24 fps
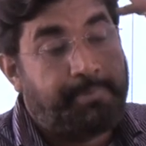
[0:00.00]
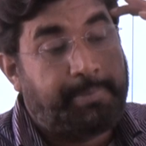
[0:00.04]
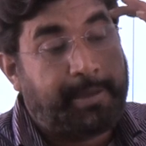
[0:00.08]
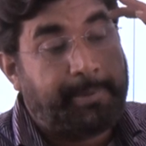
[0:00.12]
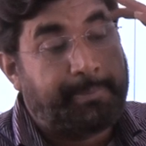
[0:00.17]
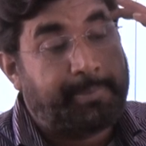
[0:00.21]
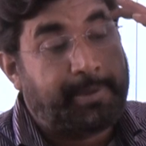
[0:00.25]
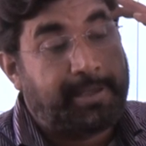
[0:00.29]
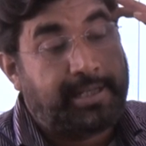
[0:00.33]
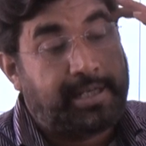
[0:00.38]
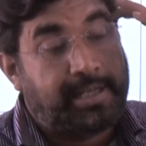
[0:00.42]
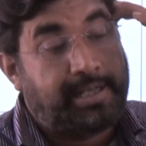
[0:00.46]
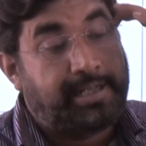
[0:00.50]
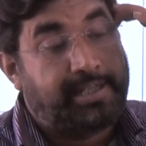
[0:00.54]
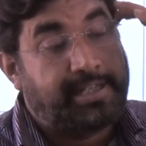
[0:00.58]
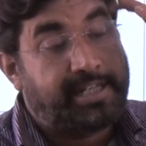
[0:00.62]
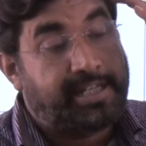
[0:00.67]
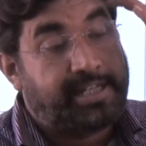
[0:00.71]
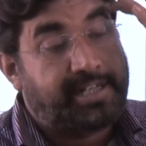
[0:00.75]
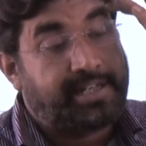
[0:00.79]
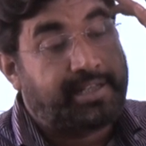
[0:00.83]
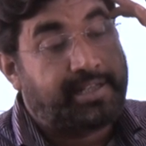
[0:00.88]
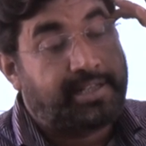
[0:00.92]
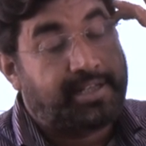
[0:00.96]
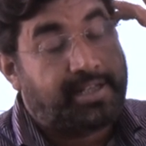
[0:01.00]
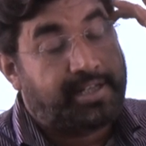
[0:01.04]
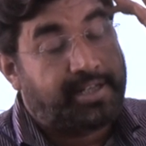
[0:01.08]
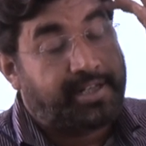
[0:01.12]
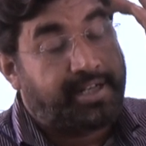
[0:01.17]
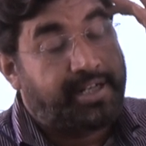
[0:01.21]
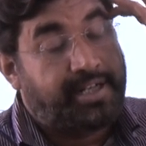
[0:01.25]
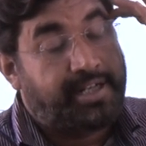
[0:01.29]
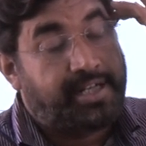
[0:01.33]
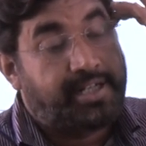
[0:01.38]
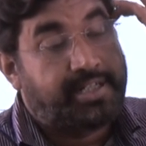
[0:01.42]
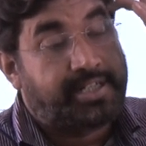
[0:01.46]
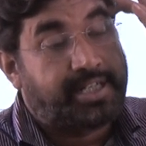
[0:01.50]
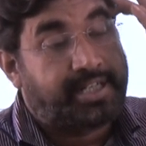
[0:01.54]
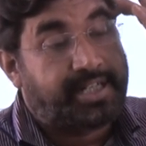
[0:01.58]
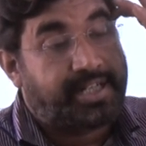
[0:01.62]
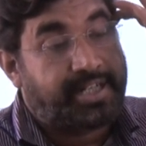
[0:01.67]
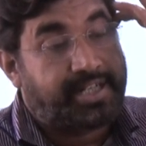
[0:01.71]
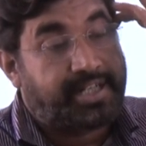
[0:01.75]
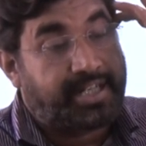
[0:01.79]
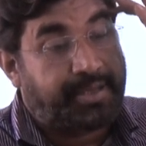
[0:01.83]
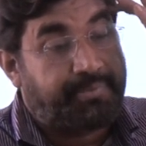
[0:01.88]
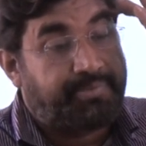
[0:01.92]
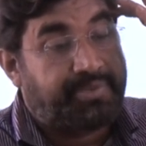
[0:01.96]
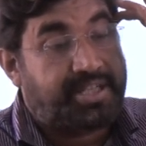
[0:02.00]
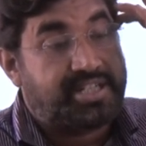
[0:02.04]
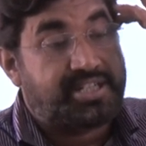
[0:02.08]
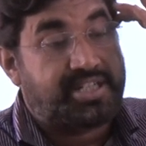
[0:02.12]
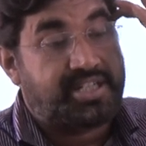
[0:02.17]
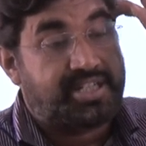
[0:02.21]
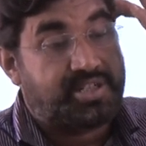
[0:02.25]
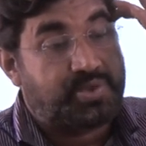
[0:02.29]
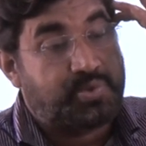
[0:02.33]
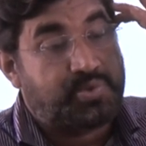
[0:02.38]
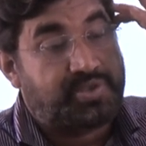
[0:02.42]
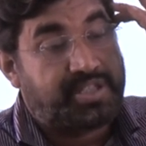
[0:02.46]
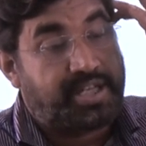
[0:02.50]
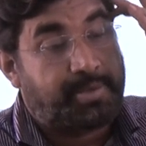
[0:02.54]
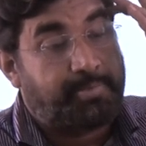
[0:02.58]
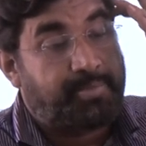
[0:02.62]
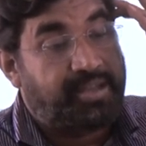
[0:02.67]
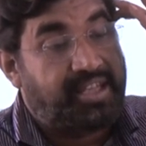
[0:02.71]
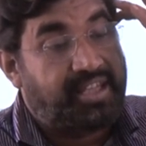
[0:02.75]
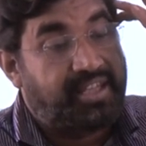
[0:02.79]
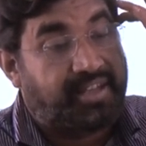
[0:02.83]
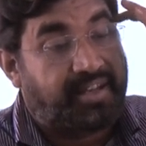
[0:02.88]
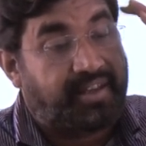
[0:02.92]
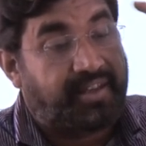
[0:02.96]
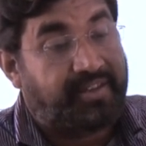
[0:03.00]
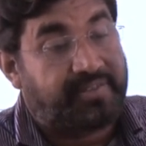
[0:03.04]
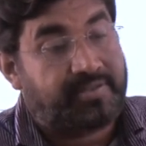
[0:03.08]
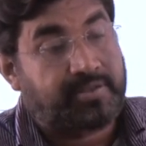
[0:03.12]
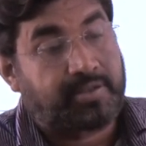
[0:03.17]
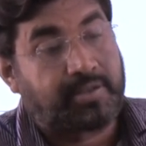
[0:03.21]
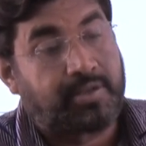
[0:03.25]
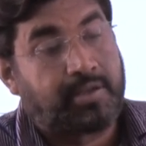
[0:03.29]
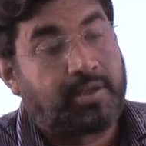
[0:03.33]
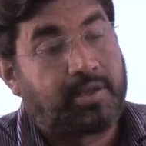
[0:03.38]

people are there in the Indian cricket team, such issues are being raised.